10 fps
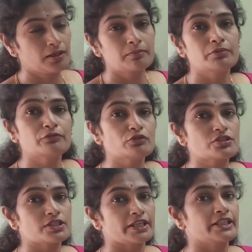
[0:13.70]
Before
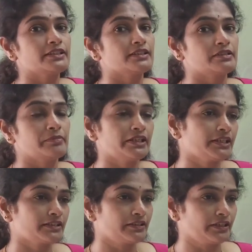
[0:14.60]
studying the
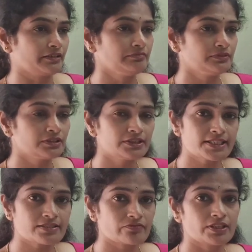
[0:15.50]
Remainder Theorem,
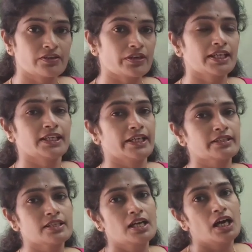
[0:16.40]
just we'll recollect
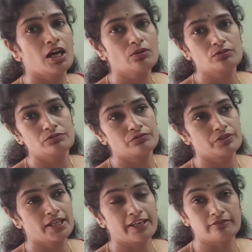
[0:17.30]
how
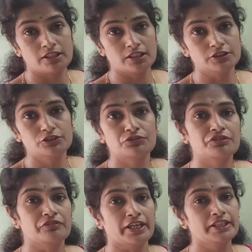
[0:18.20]
we have learned to
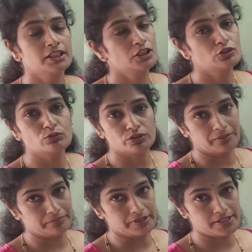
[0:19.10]
divide two
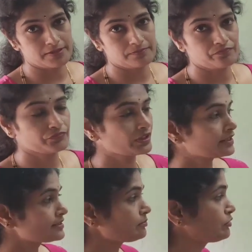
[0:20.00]
numbers.
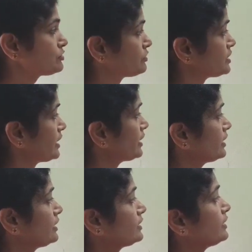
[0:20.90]
Suppose we take
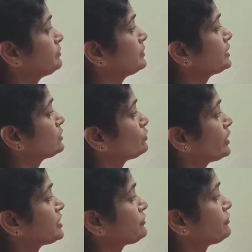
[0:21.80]
number
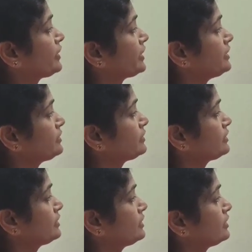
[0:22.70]
25
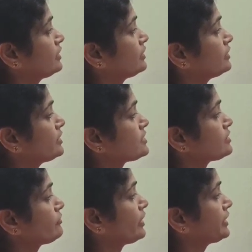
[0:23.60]
is
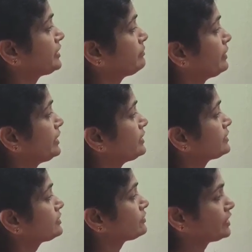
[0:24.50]
divided by
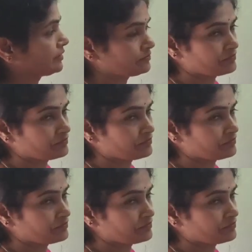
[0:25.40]
3.